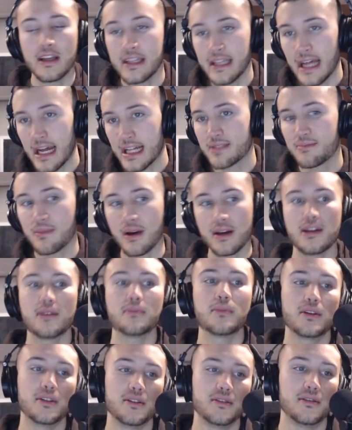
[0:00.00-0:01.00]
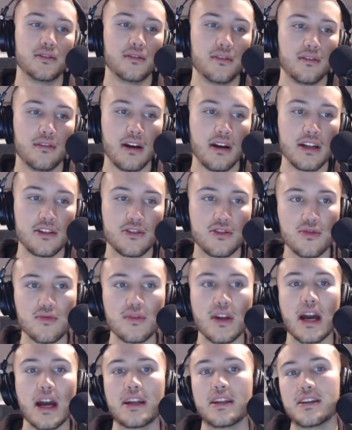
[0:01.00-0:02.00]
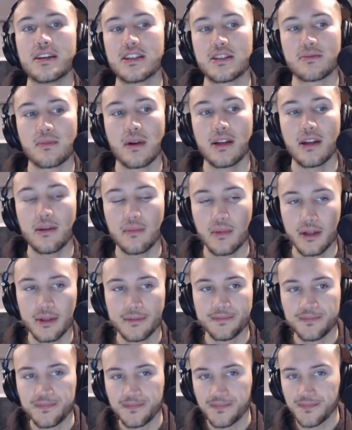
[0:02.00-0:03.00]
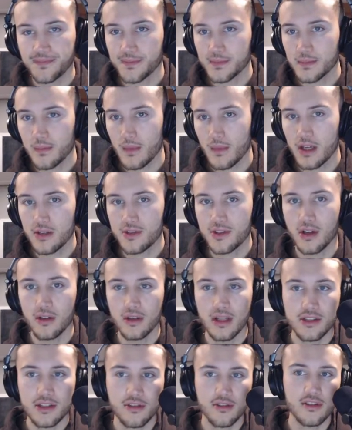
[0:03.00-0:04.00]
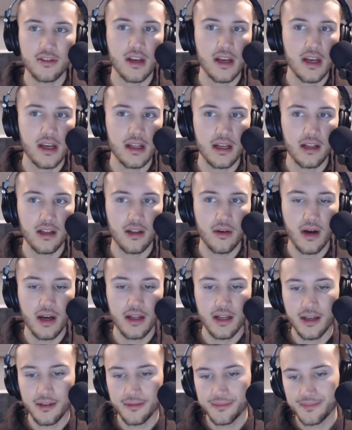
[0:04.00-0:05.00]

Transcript: That's my number, right? 290 is my number. So let's create an LOI now.